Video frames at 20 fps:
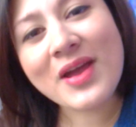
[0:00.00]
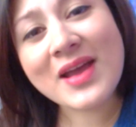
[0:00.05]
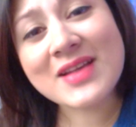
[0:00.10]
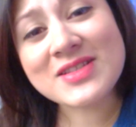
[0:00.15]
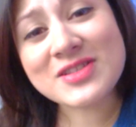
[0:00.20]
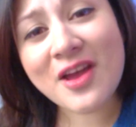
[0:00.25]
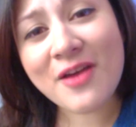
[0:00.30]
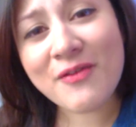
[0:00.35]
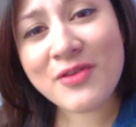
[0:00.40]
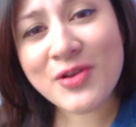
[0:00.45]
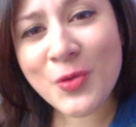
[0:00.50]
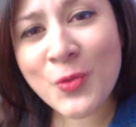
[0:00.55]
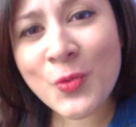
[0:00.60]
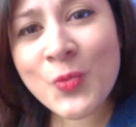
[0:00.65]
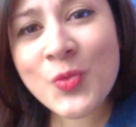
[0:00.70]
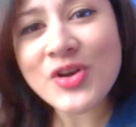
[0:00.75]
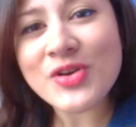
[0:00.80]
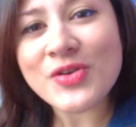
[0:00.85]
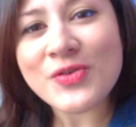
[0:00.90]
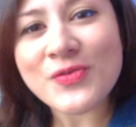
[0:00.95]
you guys are having a
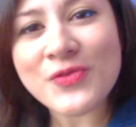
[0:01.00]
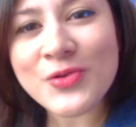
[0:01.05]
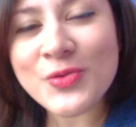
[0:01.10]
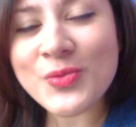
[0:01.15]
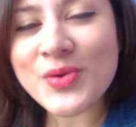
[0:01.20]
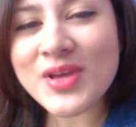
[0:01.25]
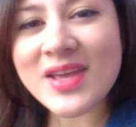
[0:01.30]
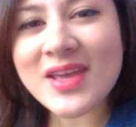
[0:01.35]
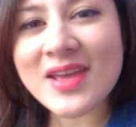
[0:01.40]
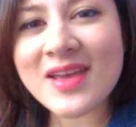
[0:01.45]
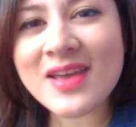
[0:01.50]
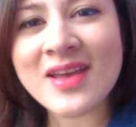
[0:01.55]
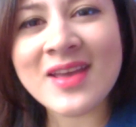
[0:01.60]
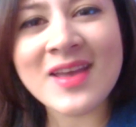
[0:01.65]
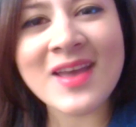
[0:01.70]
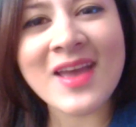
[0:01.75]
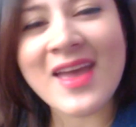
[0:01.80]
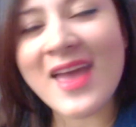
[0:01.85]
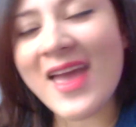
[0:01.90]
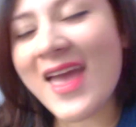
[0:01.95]
wonderful week
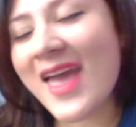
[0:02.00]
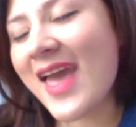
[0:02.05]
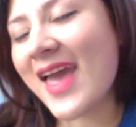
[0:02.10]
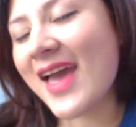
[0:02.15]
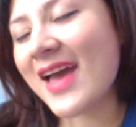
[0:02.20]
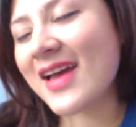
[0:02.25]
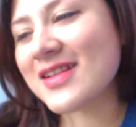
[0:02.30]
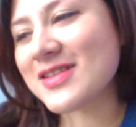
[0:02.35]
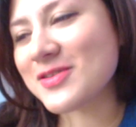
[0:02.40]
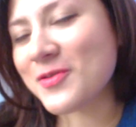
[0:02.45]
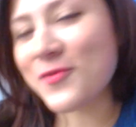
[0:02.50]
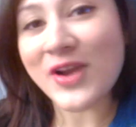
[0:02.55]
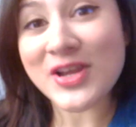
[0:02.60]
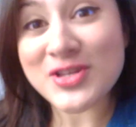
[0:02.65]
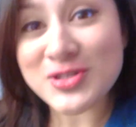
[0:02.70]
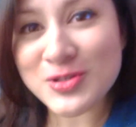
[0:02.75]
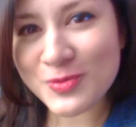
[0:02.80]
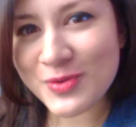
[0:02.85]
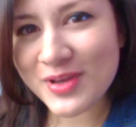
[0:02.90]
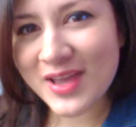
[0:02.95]
and a
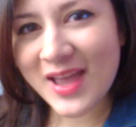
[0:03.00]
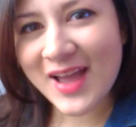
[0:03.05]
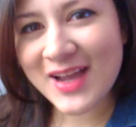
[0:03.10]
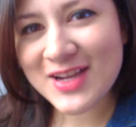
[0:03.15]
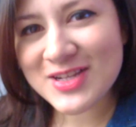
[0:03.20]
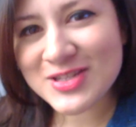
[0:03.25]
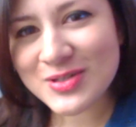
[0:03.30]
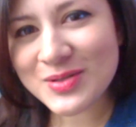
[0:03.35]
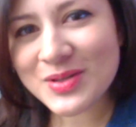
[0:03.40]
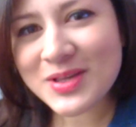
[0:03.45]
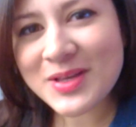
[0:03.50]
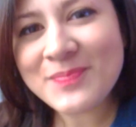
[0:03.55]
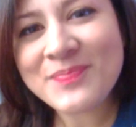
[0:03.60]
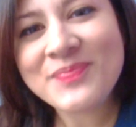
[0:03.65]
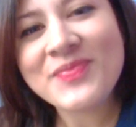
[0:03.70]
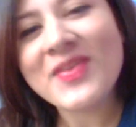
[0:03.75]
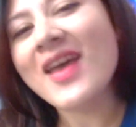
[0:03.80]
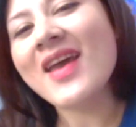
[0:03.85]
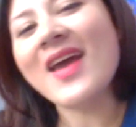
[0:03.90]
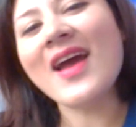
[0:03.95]
fresh new week actually.
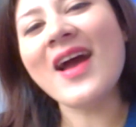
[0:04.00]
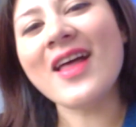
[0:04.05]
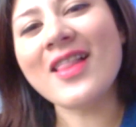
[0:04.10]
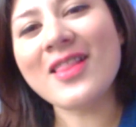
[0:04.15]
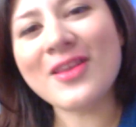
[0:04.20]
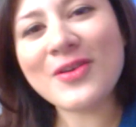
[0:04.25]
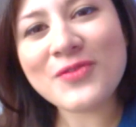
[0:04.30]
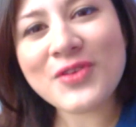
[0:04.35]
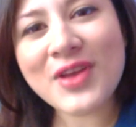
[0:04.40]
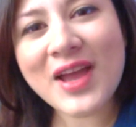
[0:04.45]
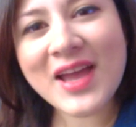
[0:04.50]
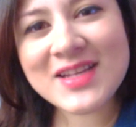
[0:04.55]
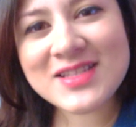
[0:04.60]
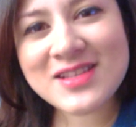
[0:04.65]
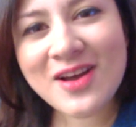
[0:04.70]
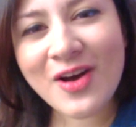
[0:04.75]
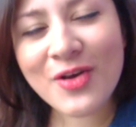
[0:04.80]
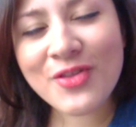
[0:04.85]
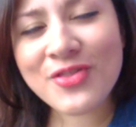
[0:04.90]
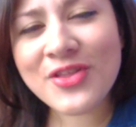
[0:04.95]
I love you guys
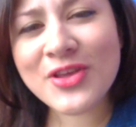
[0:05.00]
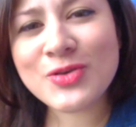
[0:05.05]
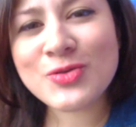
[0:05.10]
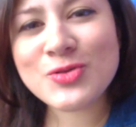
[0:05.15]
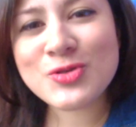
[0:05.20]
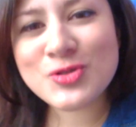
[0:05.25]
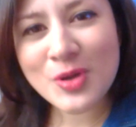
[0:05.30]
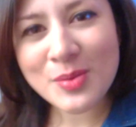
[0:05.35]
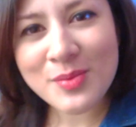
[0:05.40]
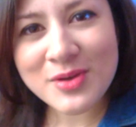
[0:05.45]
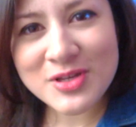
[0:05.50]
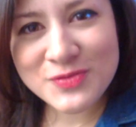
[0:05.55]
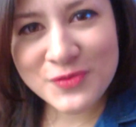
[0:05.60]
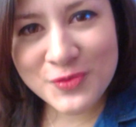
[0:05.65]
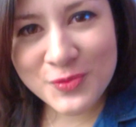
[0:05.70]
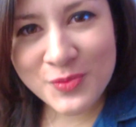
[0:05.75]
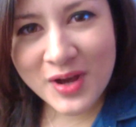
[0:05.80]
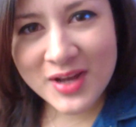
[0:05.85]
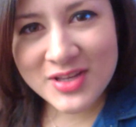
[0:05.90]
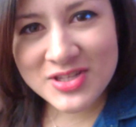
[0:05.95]
all. Thank you so much
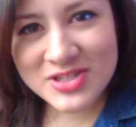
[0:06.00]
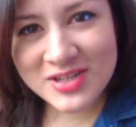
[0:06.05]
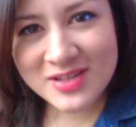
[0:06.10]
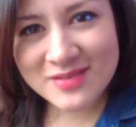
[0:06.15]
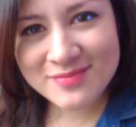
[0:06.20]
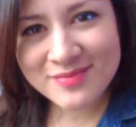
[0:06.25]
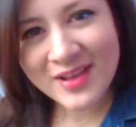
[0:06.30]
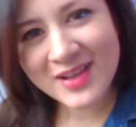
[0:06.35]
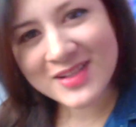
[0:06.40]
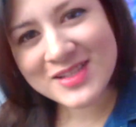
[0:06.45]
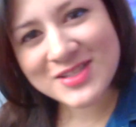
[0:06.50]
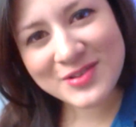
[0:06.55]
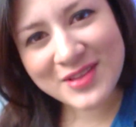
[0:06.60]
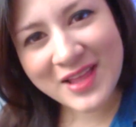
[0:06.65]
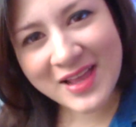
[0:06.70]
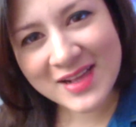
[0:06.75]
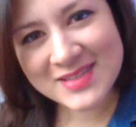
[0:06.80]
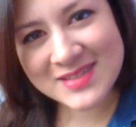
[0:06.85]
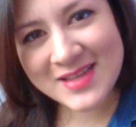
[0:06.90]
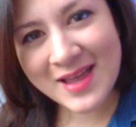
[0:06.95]
for watching. Until
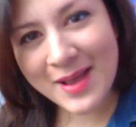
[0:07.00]
next